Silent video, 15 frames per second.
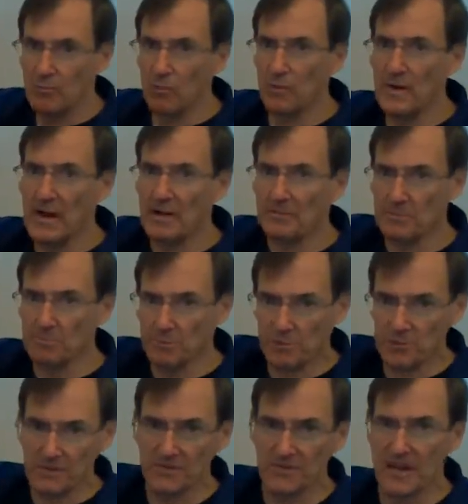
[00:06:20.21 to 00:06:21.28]
Well, we have to
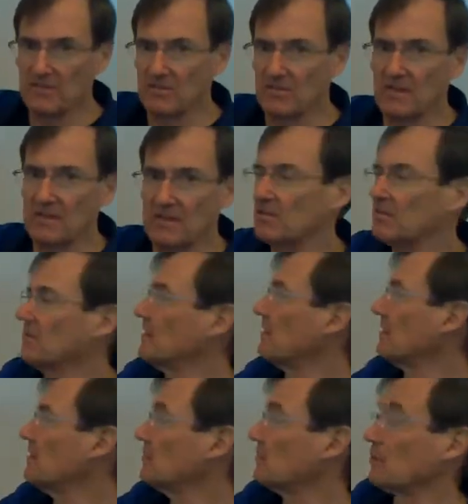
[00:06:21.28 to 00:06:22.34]
prove that
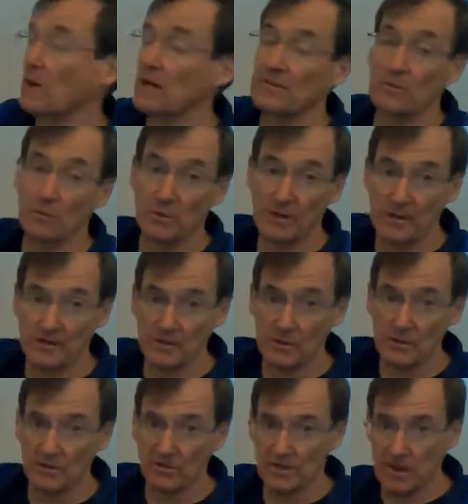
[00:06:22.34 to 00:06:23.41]
statistically. So that's what we're going to do
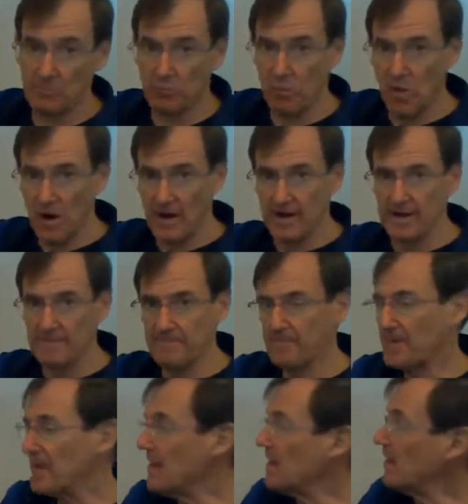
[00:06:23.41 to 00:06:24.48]
in step 1
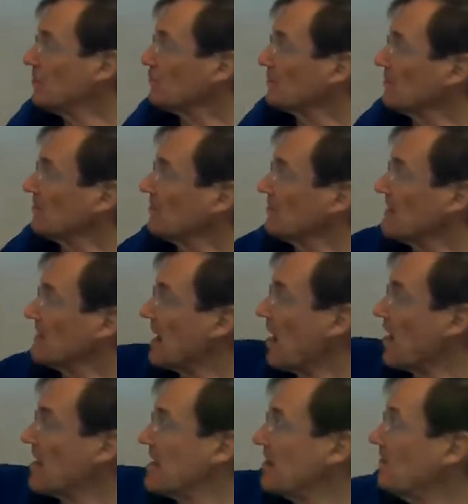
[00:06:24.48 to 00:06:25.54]
is we're going to
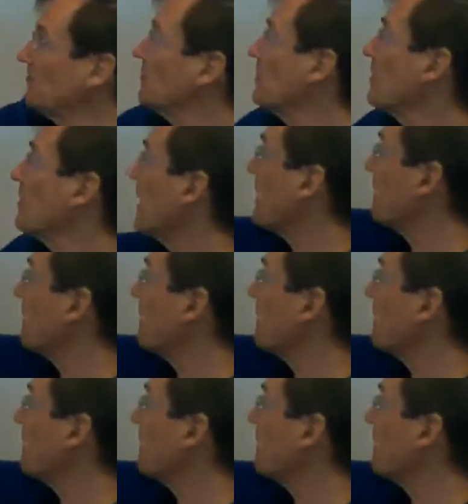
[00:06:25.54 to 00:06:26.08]
see, is there